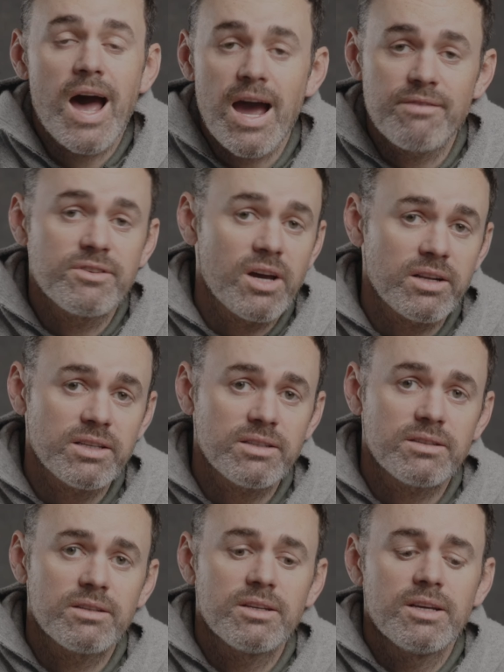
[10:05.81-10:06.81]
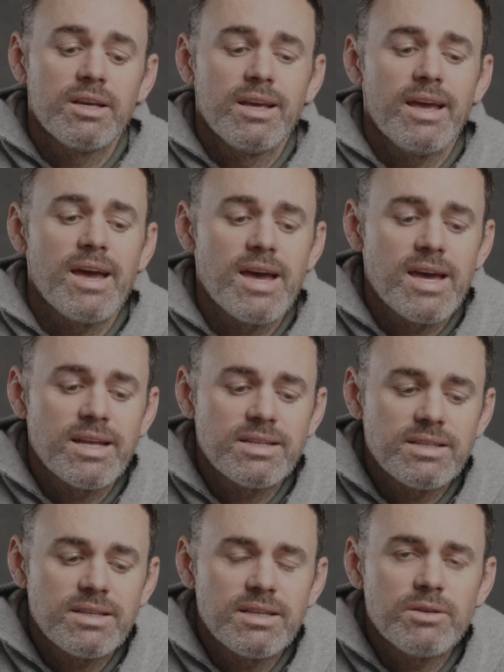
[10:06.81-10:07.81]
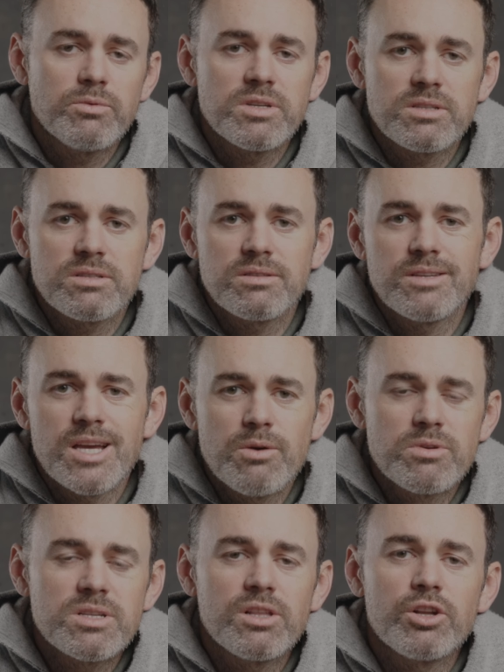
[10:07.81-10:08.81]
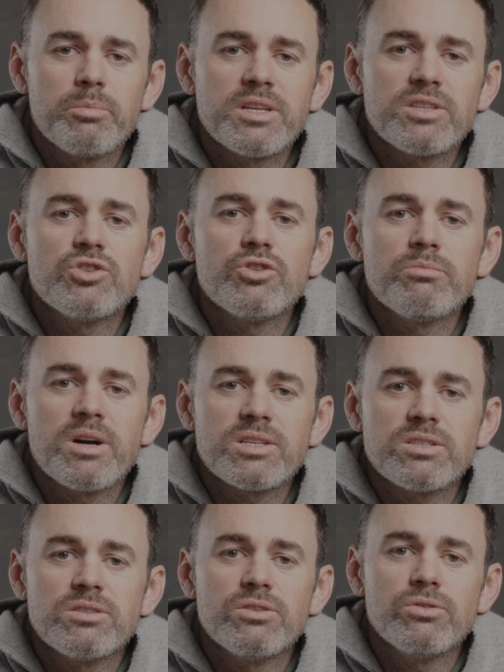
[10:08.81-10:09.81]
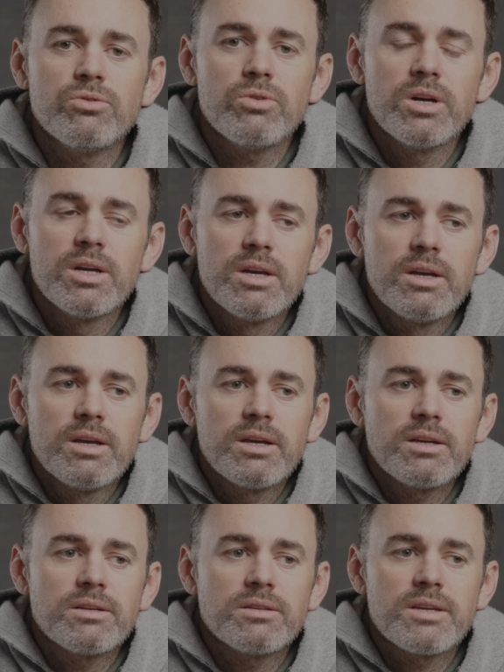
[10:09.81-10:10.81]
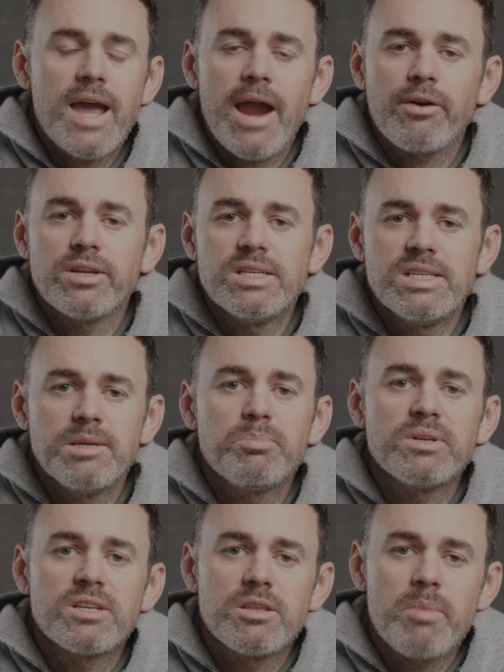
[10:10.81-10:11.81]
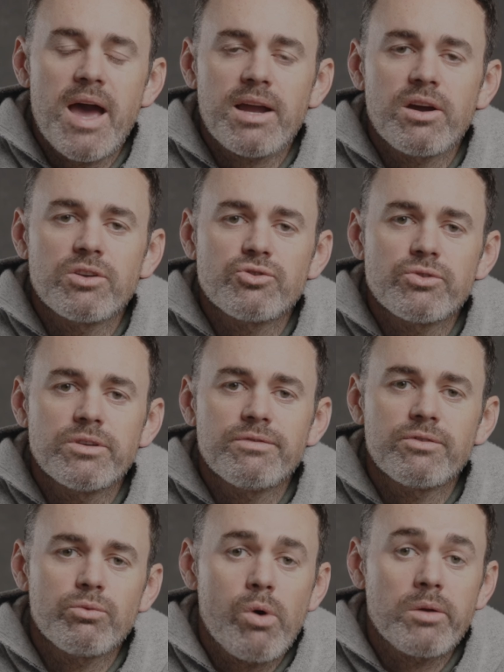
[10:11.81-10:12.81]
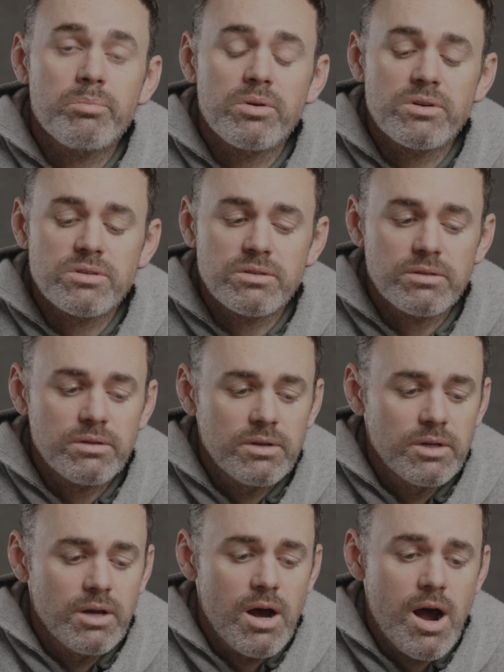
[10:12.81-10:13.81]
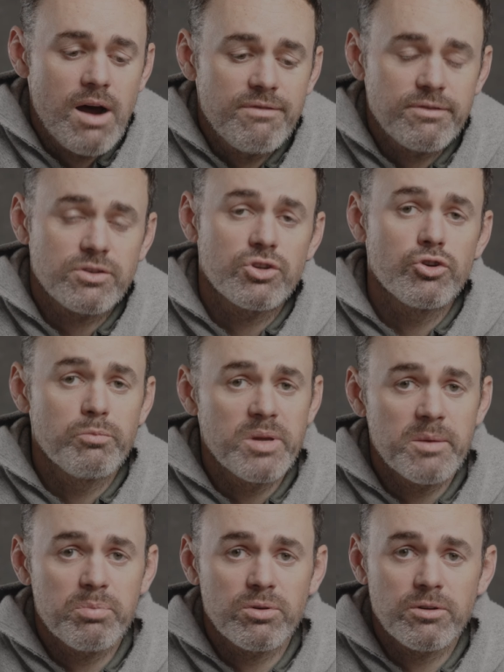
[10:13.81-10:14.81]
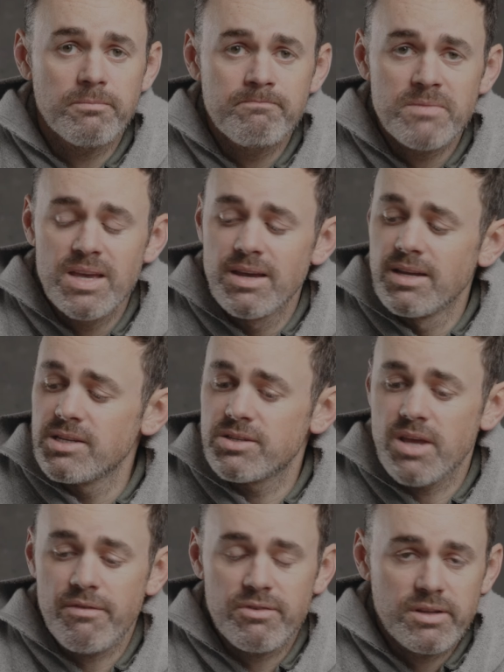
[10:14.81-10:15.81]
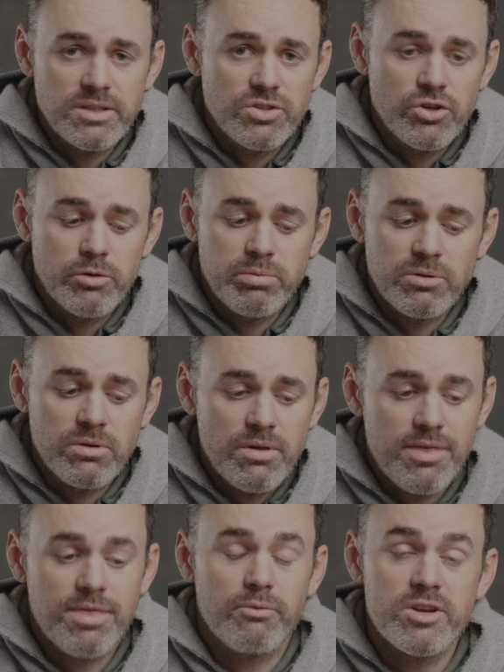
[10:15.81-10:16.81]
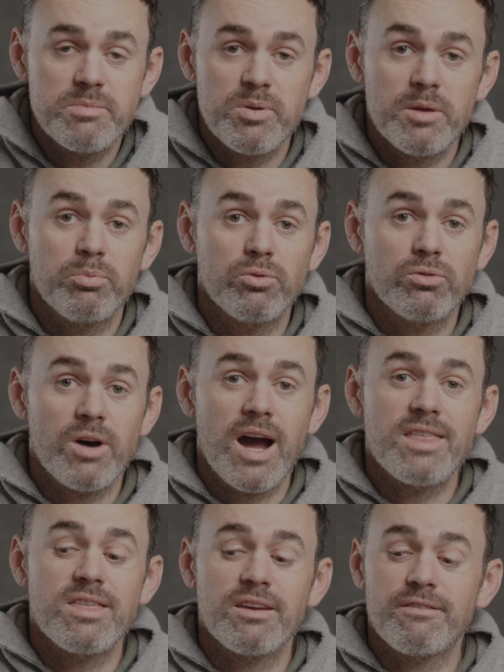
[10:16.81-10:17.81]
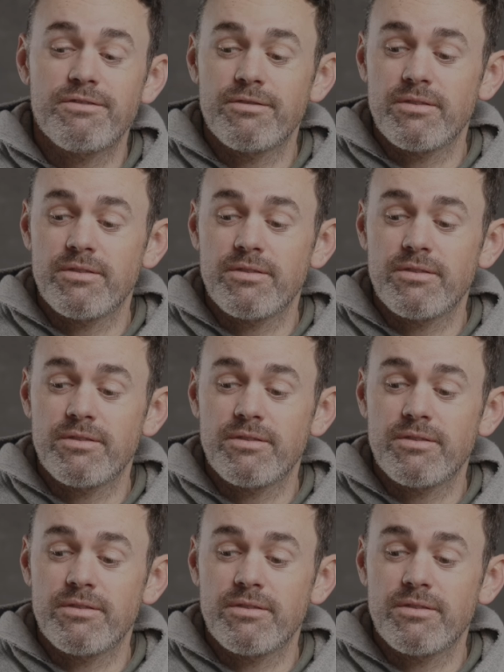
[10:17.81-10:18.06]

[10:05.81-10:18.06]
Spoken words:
I've done it, and it was a little bit too much to carry deep into the backcountry for one person. For 2 people, definitely doable. 3 people, I think